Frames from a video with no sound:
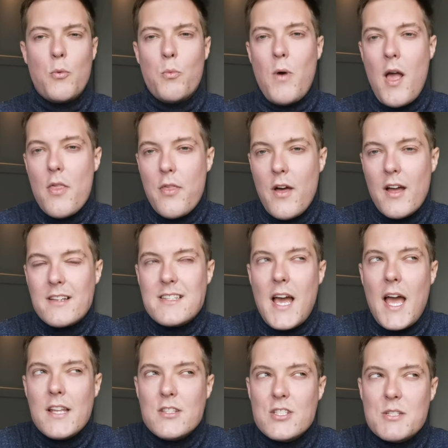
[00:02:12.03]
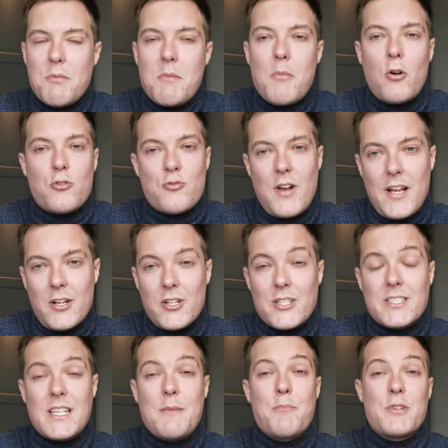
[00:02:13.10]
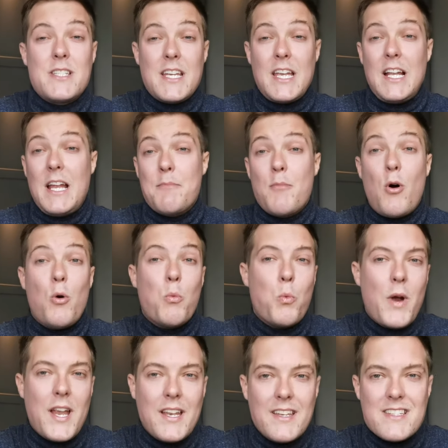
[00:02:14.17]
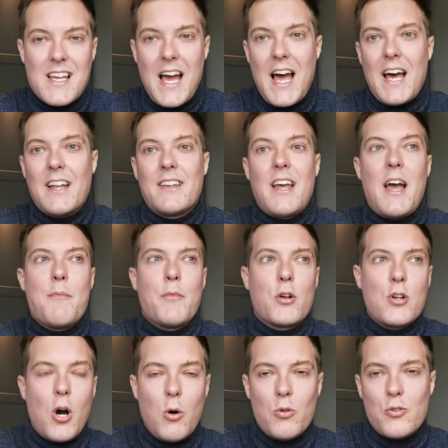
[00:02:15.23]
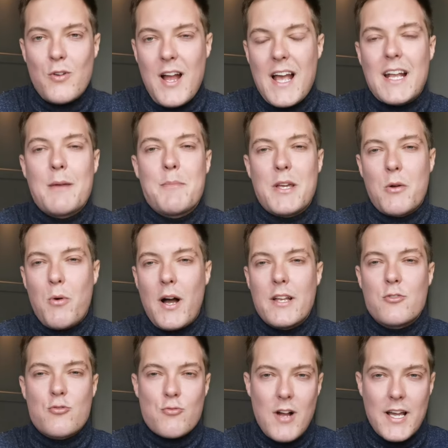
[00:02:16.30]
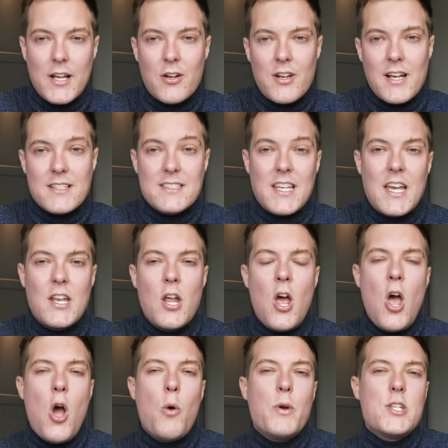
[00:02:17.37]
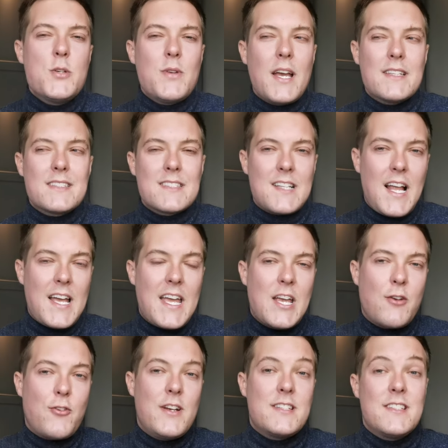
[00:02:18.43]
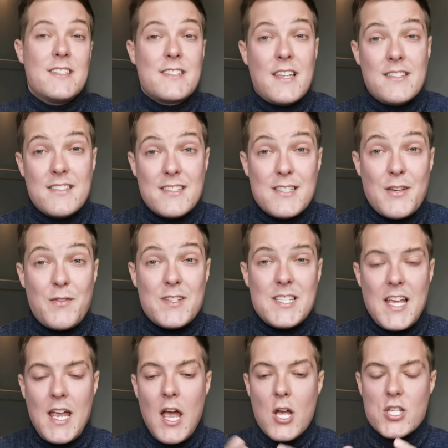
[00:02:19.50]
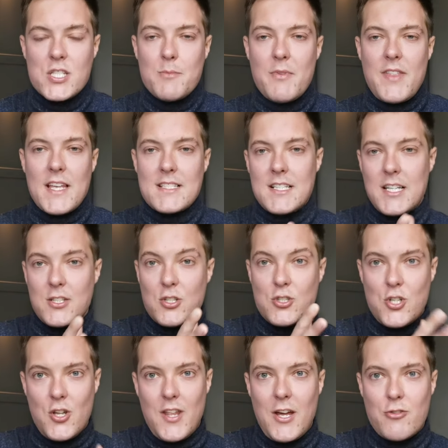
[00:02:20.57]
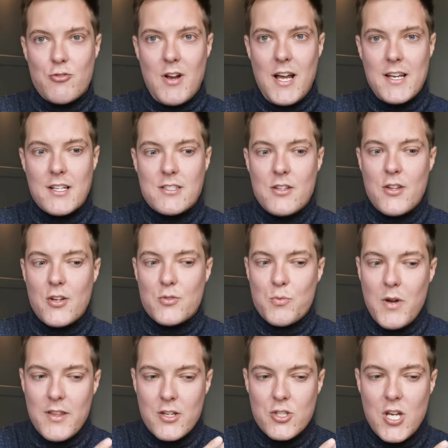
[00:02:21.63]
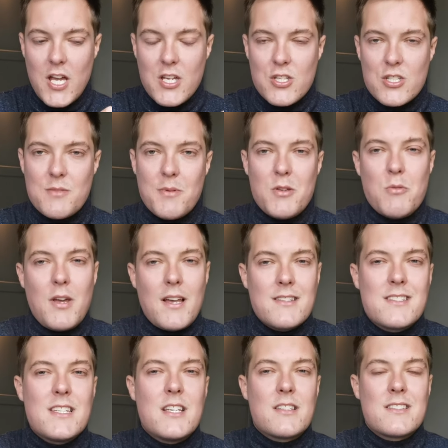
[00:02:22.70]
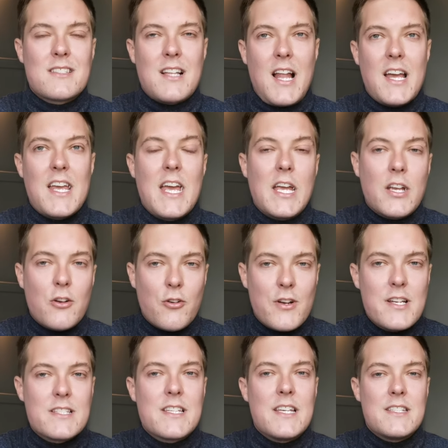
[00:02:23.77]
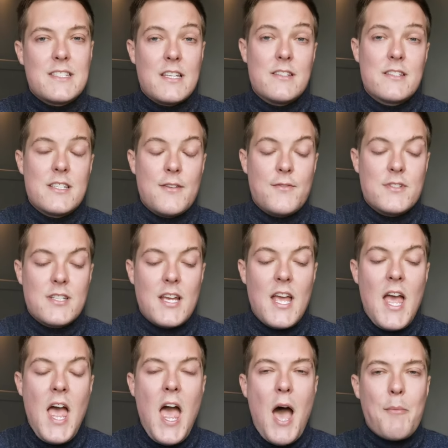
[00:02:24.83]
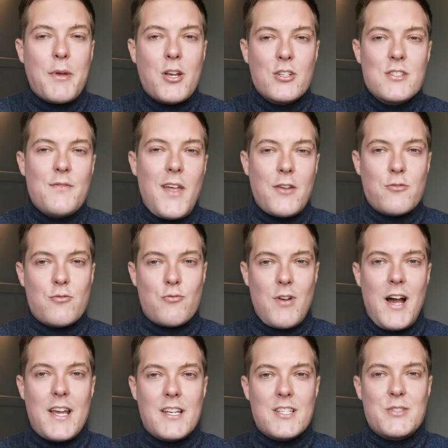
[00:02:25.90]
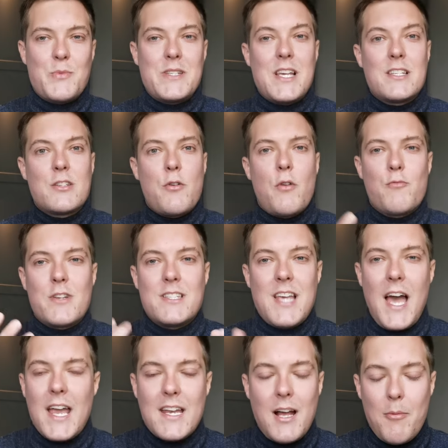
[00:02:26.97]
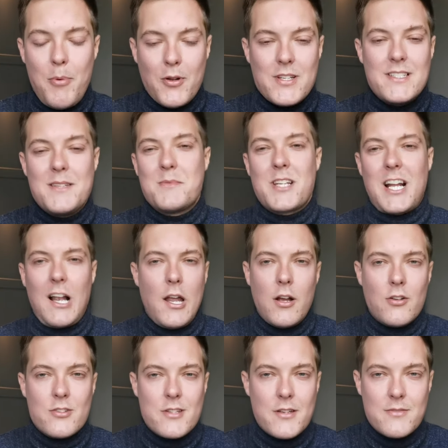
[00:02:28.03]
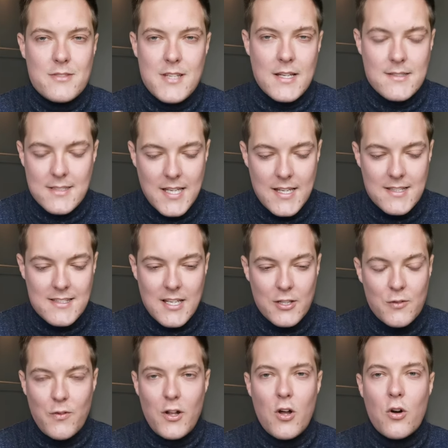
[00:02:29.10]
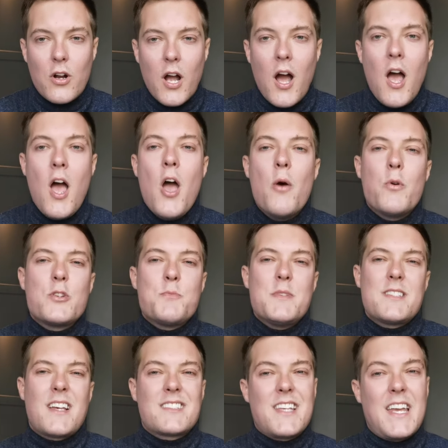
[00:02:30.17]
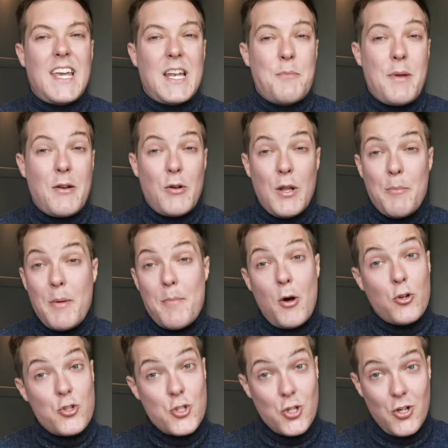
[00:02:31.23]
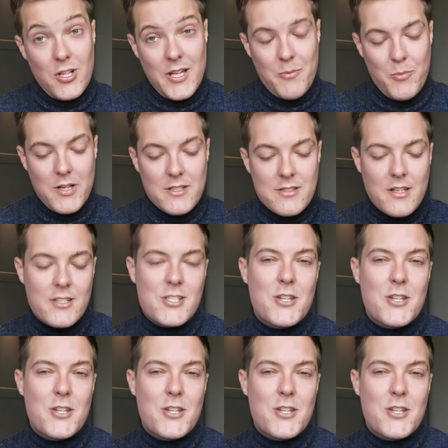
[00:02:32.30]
The weather tends to be more drying on our skin, particularly more wind and the colder air can be quite drying on our skin. We do get a slight increase in sensitivity. Some of that's linked to that dryness and those weather changes, but you can see a slight increase in sensitivity. And because of that dryness, we tend to retain, our body seems to cling onto those dead skin cells for longer, which means our skin can appear a little bit more dull in winter.